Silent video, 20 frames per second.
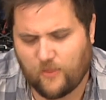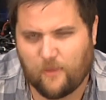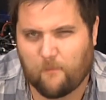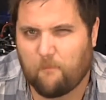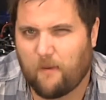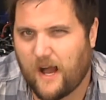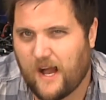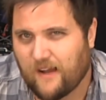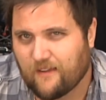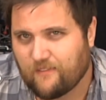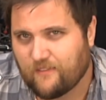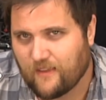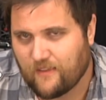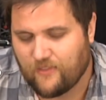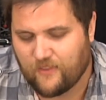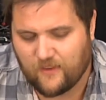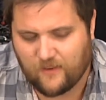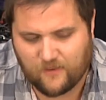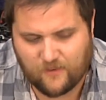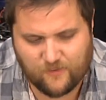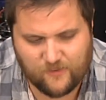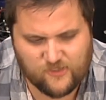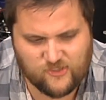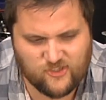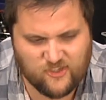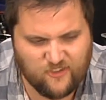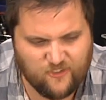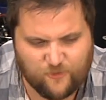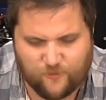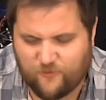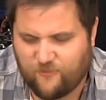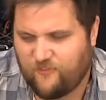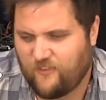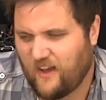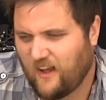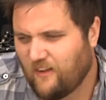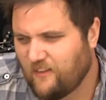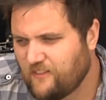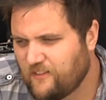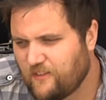the box, I think, because it just
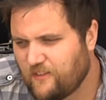felt